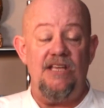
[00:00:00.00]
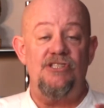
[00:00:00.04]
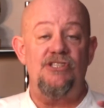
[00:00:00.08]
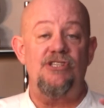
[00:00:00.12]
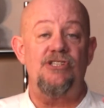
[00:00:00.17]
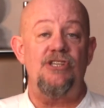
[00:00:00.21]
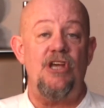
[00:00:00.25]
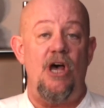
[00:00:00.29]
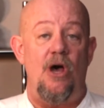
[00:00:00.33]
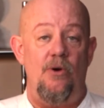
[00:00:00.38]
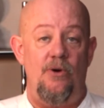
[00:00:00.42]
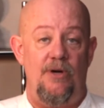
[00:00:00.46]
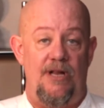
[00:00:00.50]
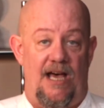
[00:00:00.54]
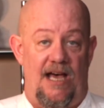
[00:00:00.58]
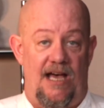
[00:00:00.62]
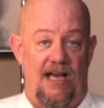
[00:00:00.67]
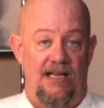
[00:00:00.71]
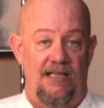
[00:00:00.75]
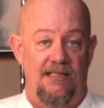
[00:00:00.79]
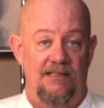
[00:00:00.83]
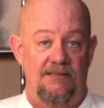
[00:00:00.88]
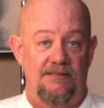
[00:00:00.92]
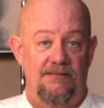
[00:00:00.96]

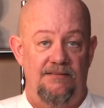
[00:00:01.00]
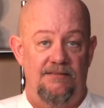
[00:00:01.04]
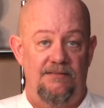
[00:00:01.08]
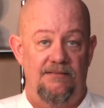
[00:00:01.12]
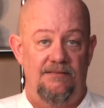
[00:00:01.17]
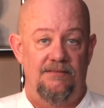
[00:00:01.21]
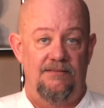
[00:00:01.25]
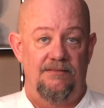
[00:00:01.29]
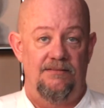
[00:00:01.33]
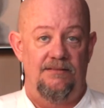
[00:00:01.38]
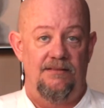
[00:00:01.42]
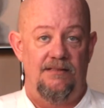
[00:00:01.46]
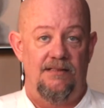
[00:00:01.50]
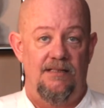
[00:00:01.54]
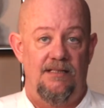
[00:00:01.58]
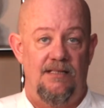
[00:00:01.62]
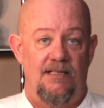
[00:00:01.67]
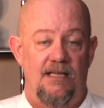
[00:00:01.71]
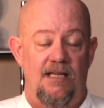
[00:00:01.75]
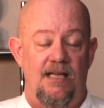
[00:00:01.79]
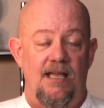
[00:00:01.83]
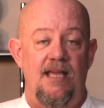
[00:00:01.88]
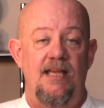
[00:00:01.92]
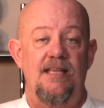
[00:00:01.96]
soda
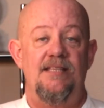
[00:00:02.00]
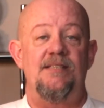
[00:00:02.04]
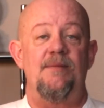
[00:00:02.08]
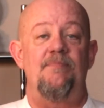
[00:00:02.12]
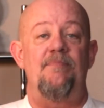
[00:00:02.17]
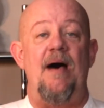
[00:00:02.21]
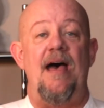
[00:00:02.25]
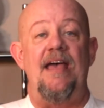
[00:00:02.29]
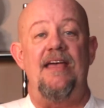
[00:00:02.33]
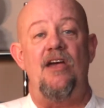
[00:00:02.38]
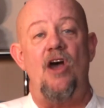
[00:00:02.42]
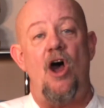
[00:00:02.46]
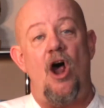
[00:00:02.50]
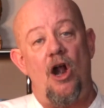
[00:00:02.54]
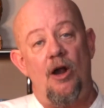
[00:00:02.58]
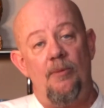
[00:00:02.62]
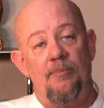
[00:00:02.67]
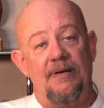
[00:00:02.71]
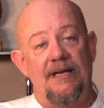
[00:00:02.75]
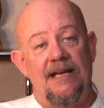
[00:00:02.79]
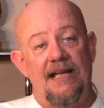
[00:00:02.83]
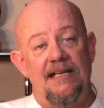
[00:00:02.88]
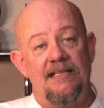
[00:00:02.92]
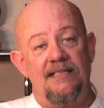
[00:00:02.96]
is a
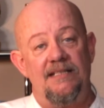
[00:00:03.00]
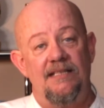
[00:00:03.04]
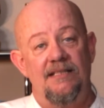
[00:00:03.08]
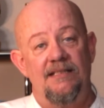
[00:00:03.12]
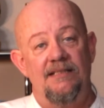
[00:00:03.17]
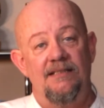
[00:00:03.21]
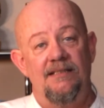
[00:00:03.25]
bicarbonate.